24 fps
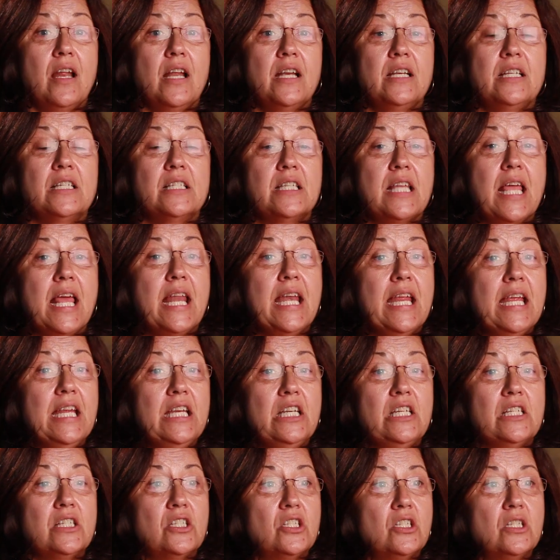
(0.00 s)
and
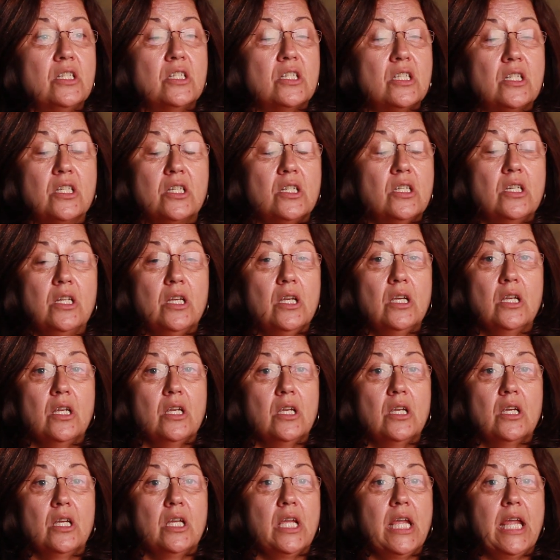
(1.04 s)
he
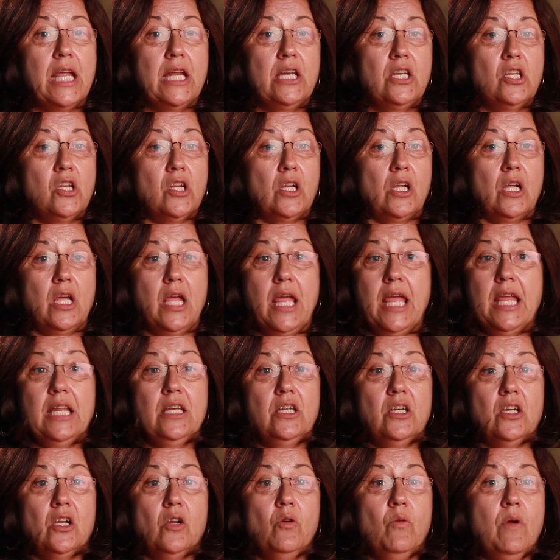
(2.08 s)
took
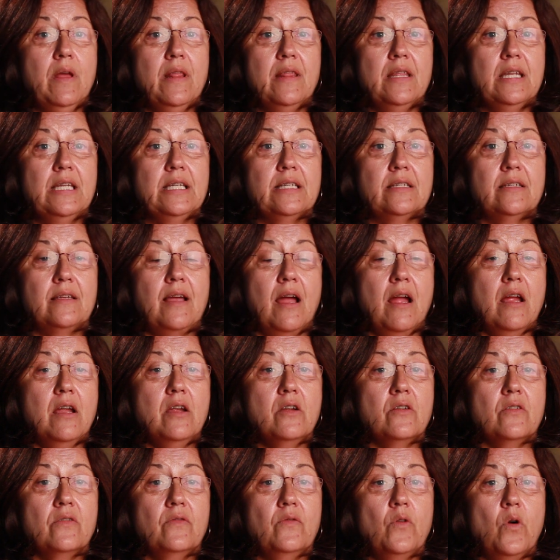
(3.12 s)
away the
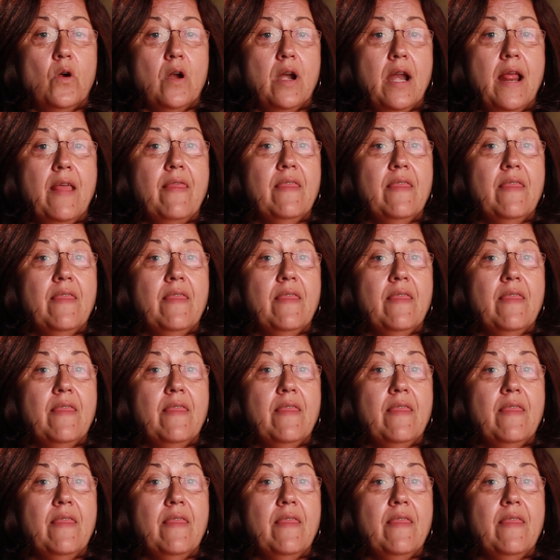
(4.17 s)
desire for it.